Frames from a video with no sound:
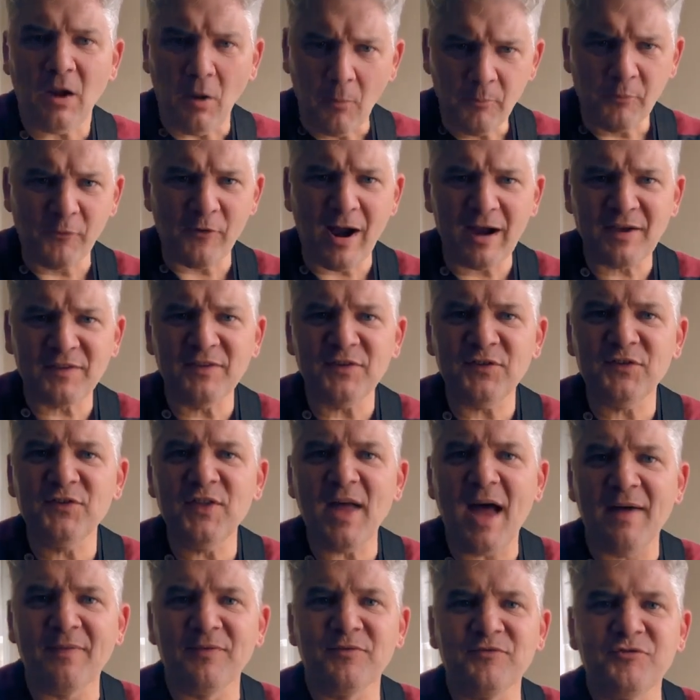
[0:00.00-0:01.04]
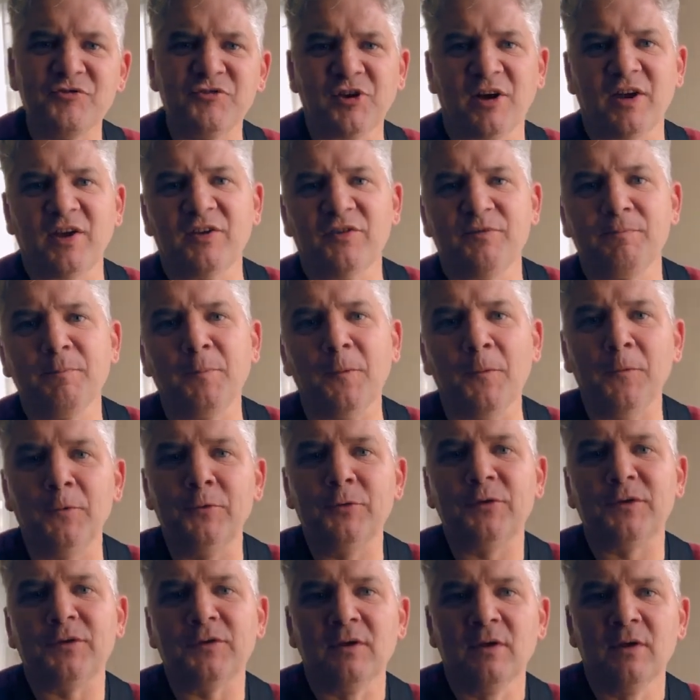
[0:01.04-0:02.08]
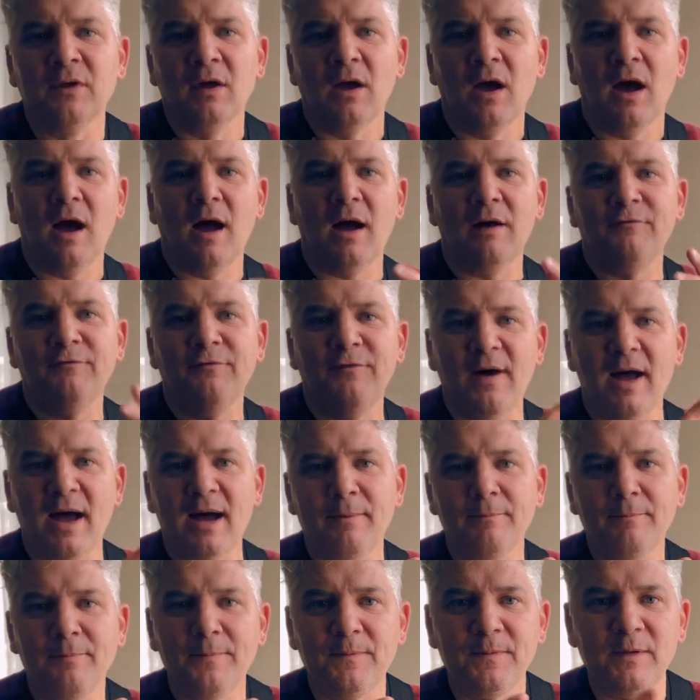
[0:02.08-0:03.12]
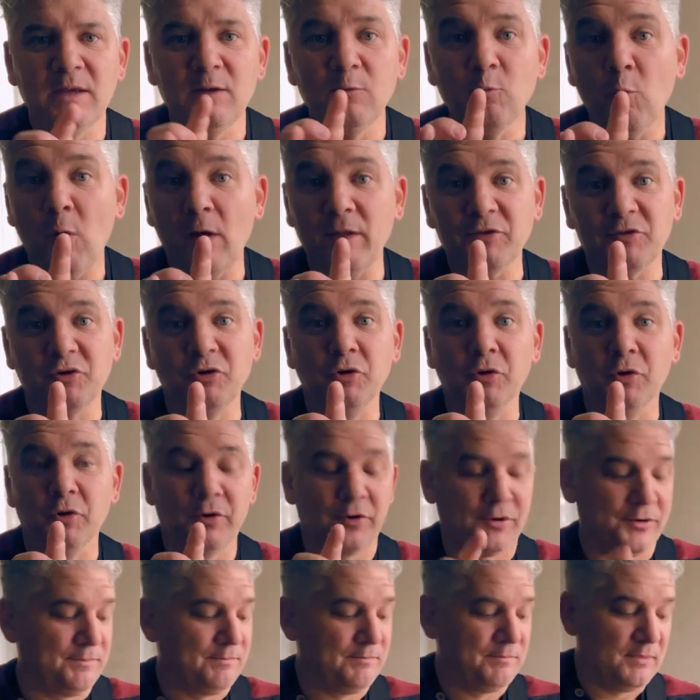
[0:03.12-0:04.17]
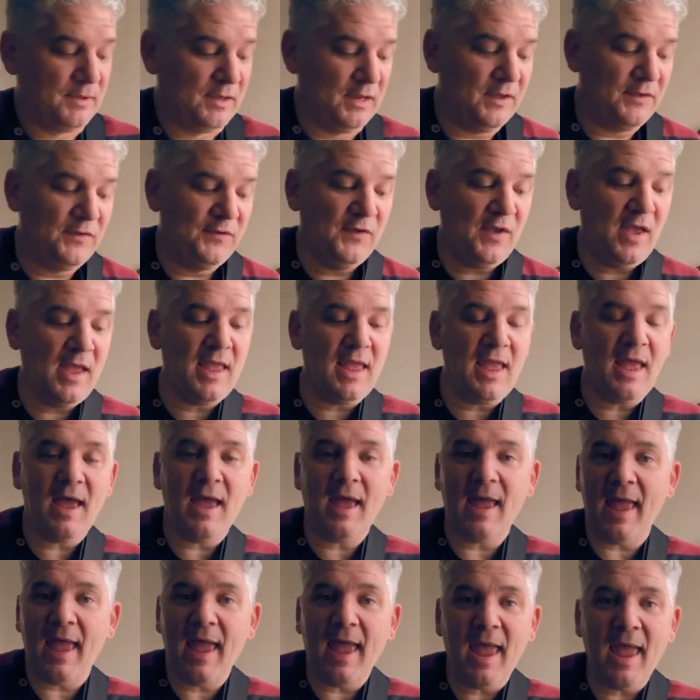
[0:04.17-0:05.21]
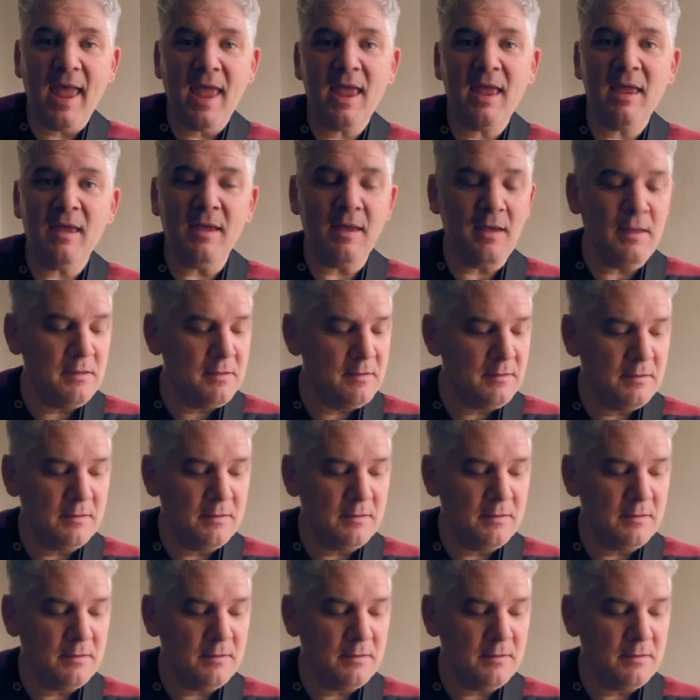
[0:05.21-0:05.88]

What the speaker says: Practice that. Just put a vamp in one chord. Let's say A.